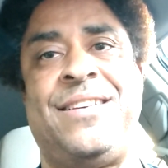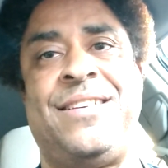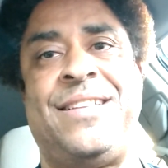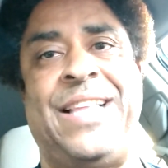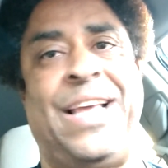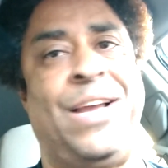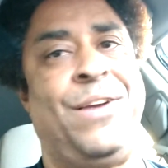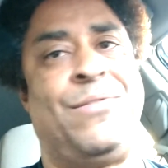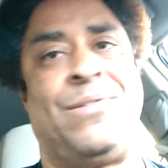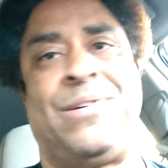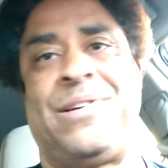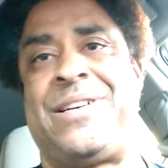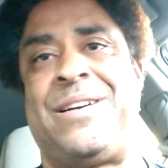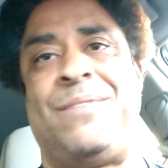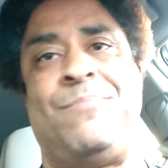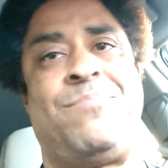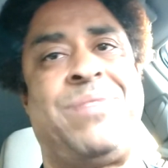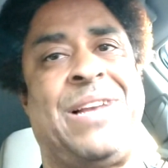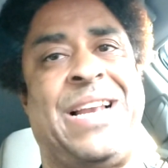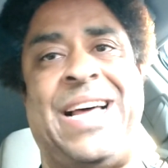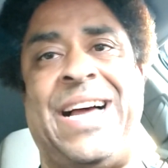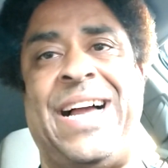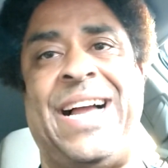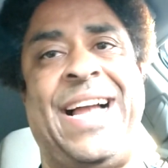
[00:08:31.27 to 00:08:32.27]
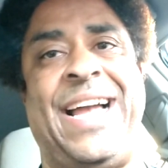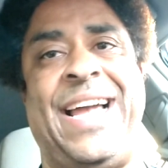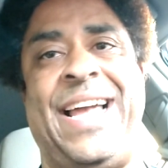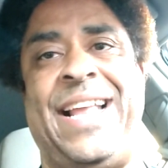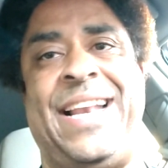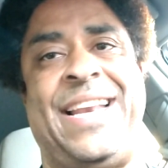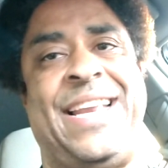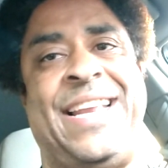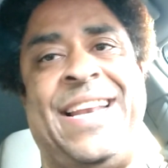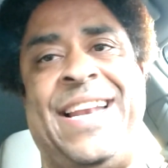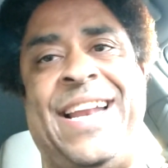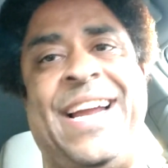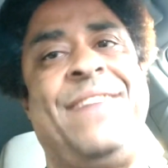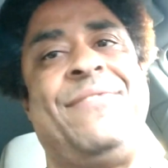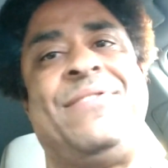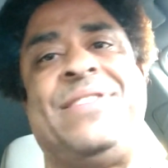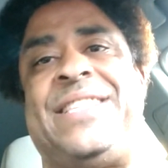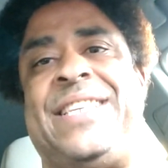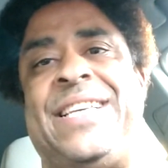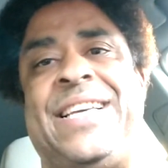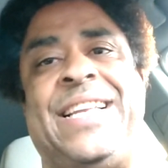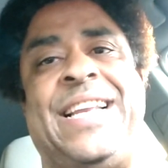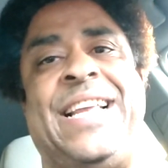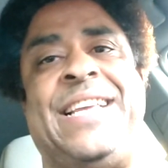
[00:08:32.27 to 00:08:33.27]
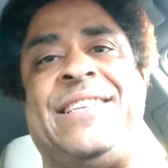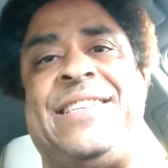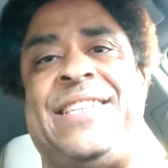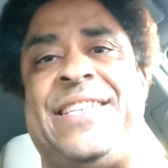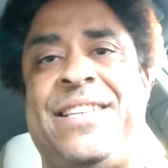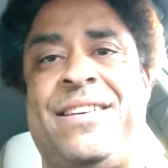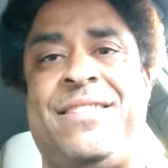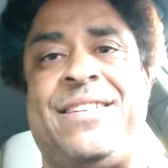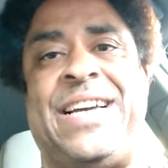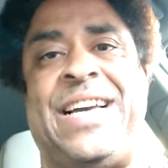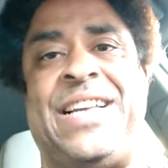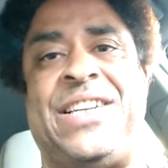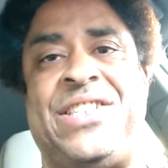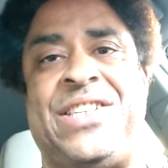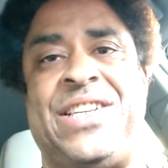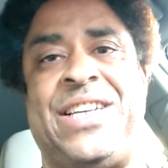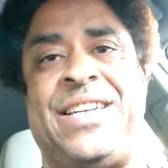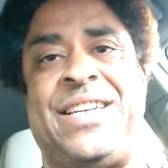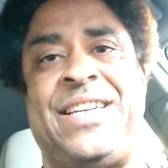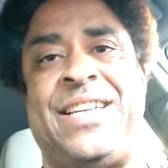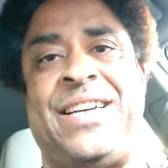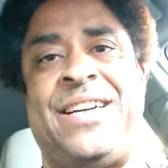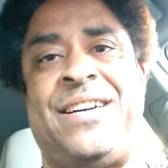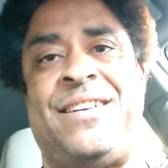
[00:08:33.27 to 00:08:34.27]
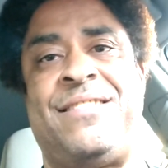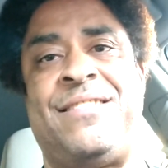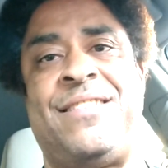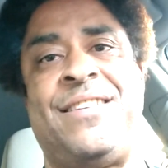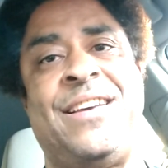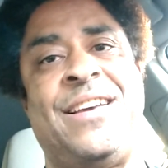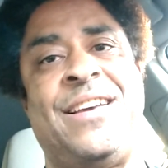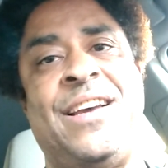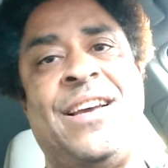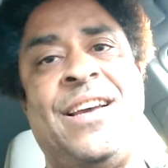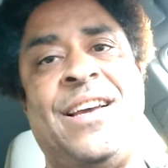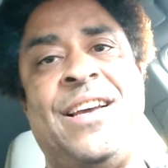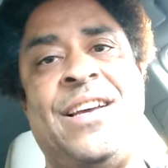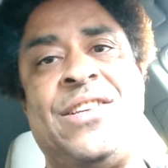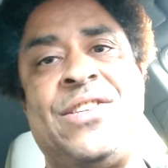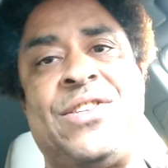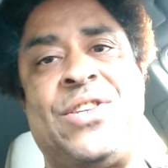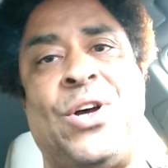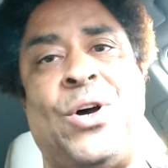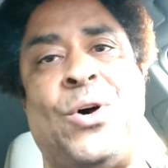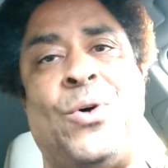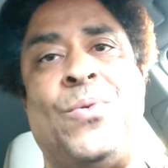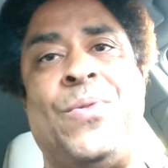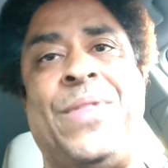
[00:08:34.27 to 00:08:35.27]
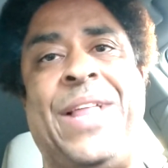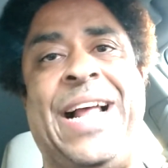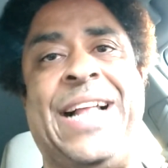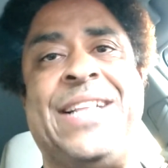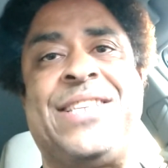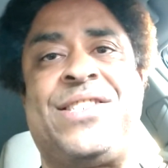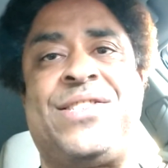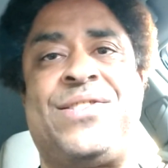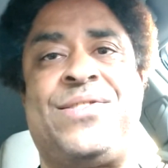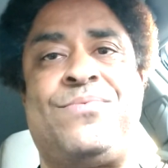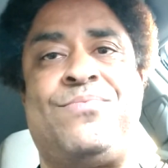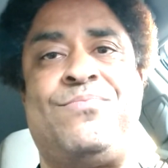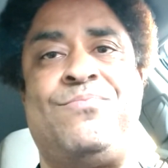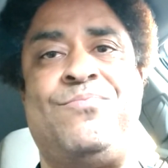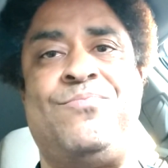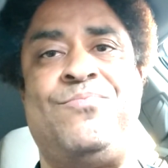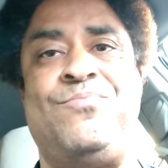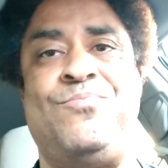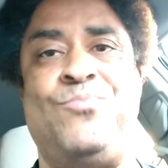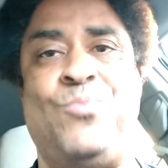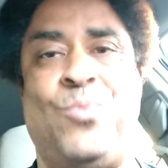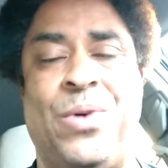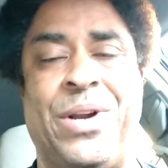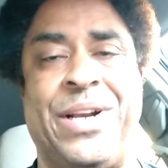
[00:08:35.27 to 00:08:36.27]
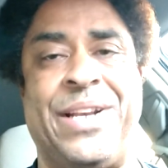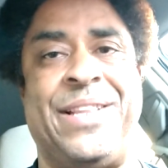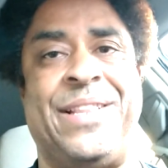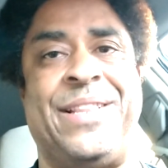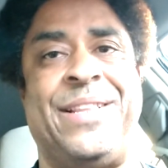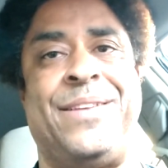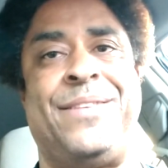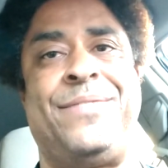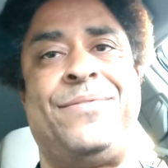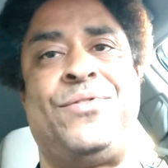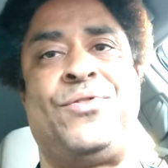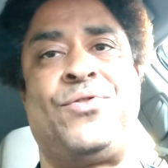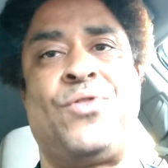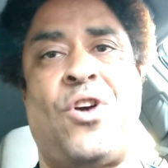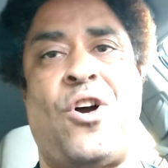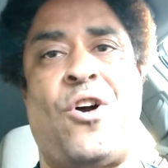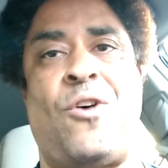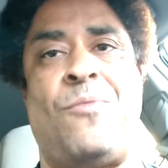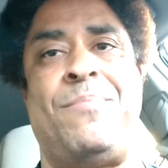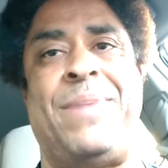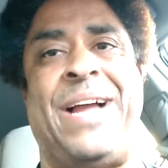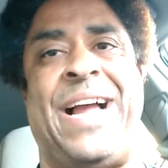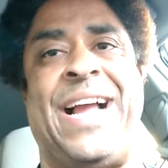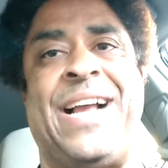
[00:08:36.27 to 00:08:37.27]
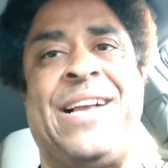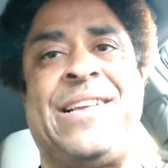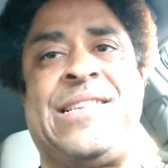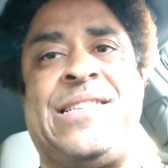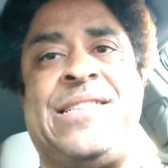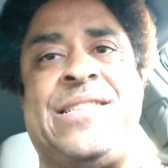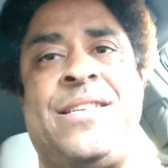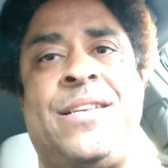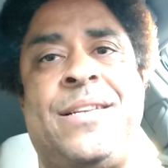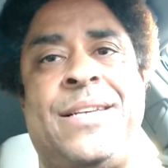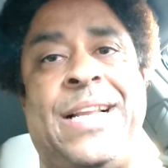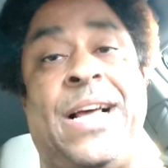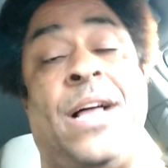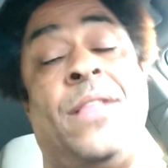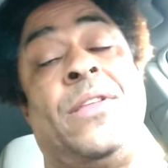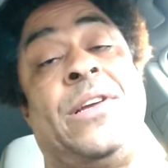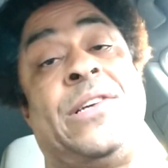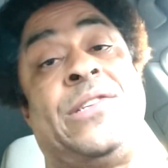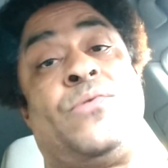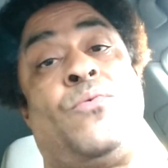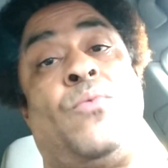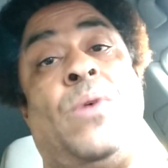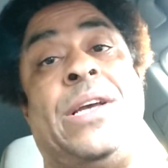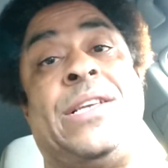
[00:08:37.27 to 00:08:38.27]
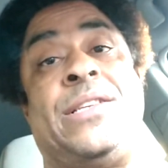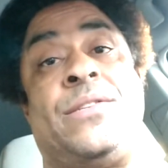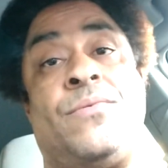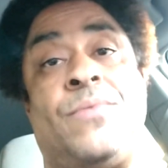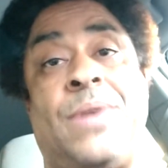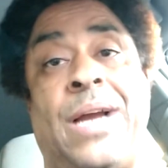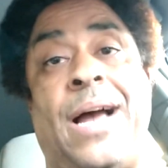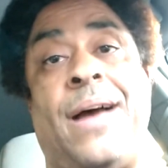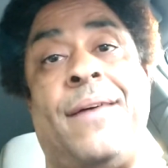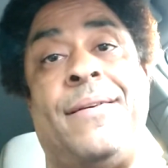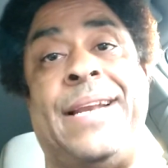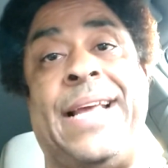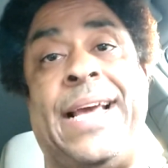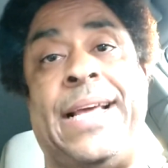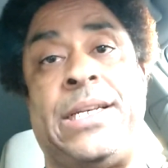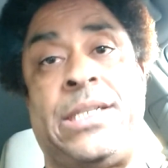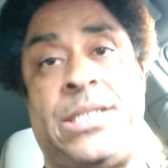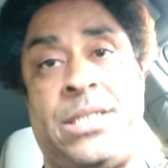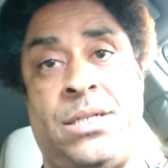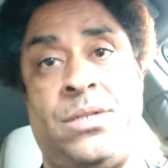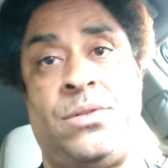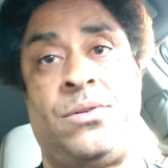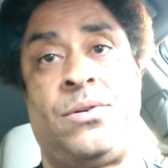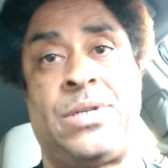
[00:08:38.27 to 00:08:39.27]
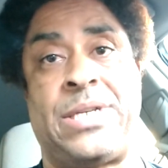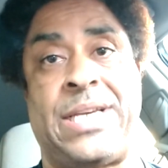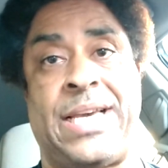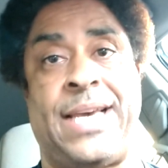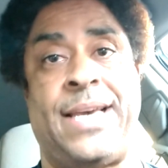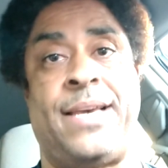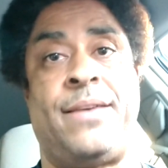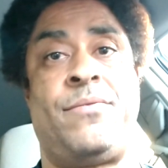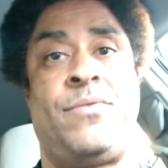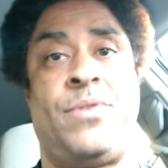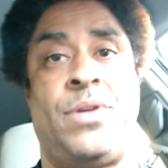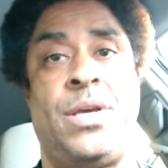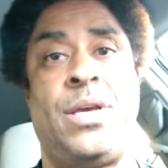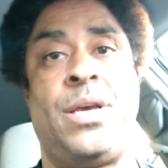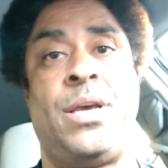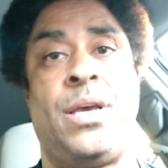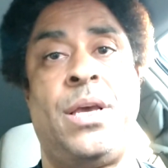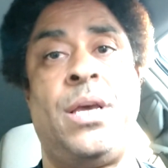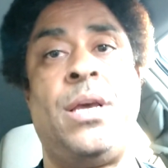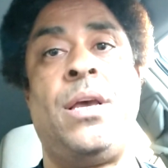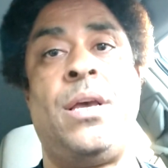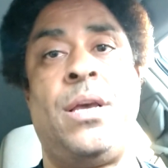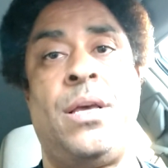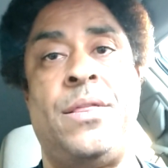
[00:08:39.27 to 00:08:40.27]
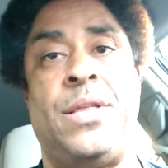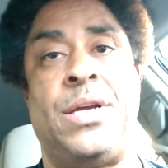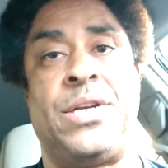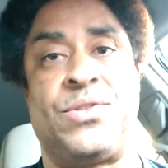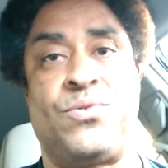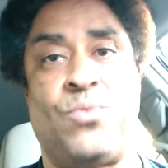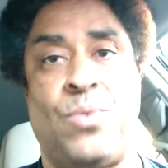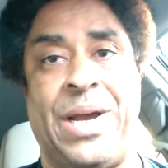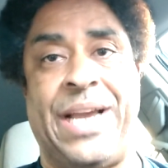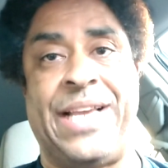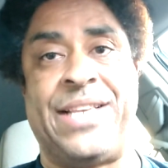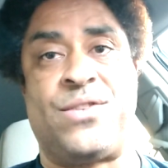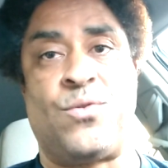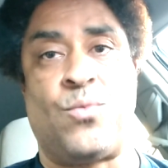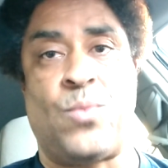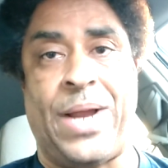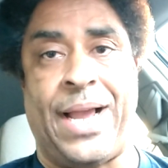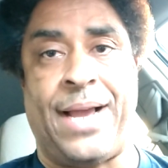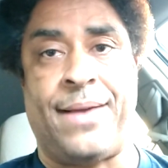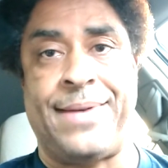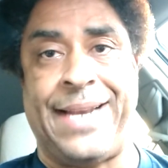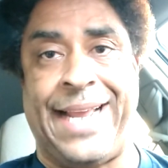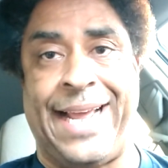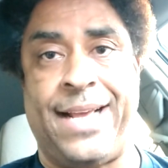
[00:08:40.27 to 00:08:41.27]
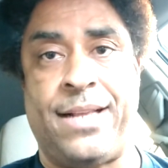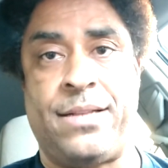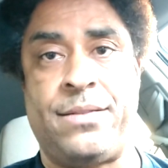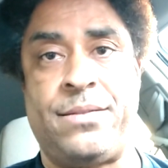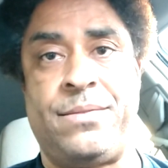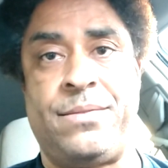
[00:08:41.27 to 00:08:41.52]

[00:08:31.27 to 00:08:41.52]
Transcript: They were compliant and everything, and they still got shut down. So that's one of the drawbacks. Now, there's ways around that too, okay? There's ways around that.